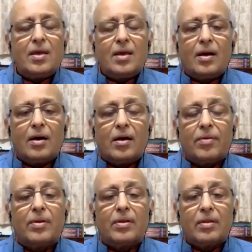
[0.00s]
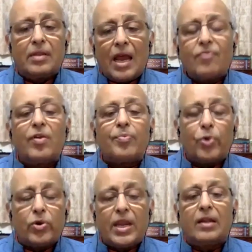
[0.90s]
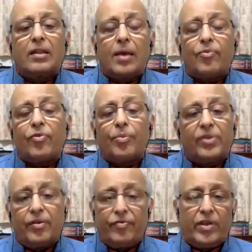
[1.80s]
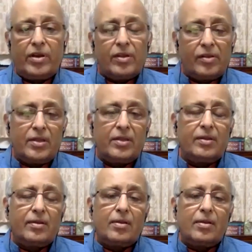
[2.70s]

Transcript: that will protect them from severe disease.